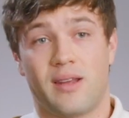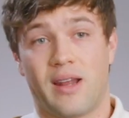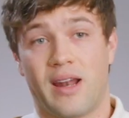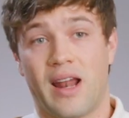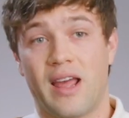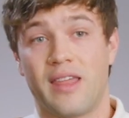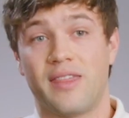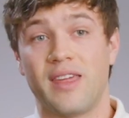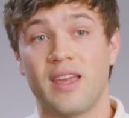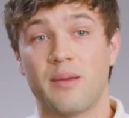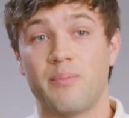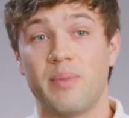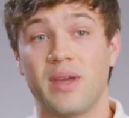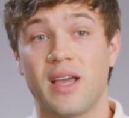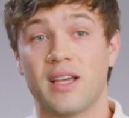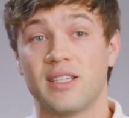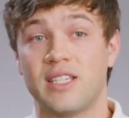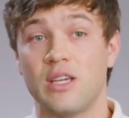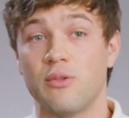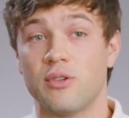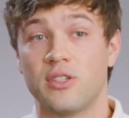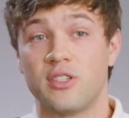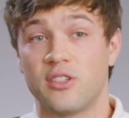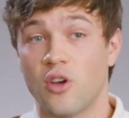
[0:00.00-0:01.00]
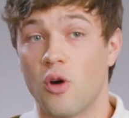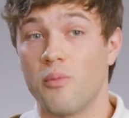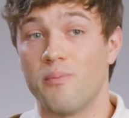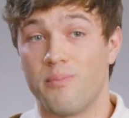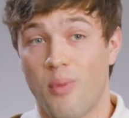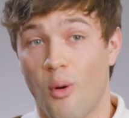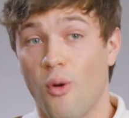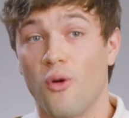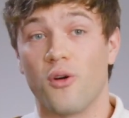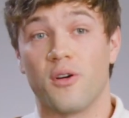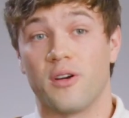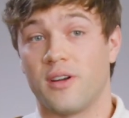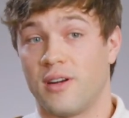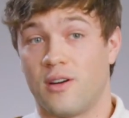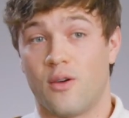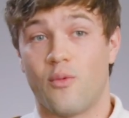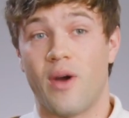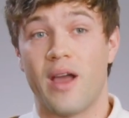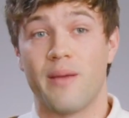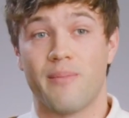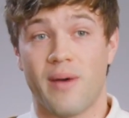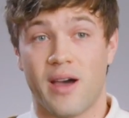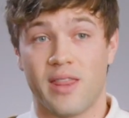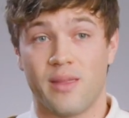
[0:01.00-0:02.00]
And I think because he was so bored in a
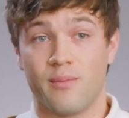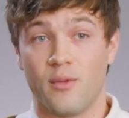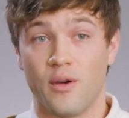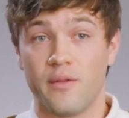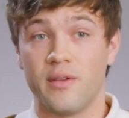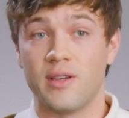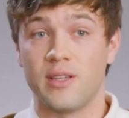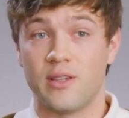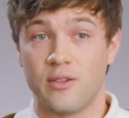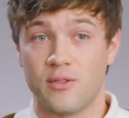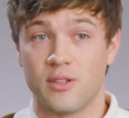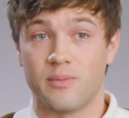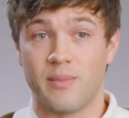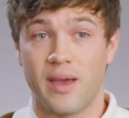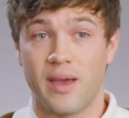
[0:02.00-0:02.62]
way by the movies he was